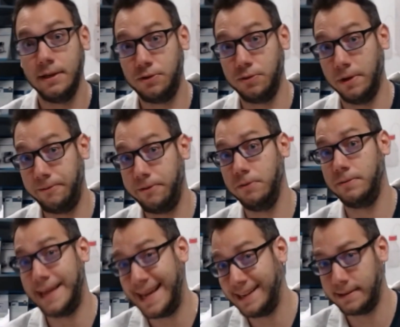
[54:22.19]
to a few
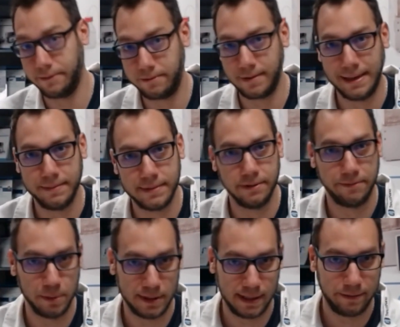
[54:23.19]
tens of grams of
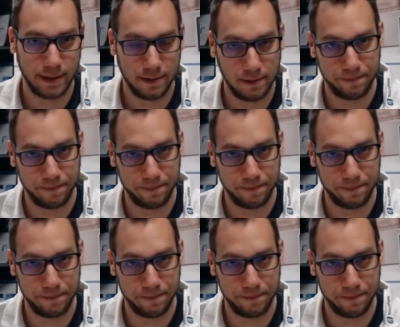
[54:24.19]
material.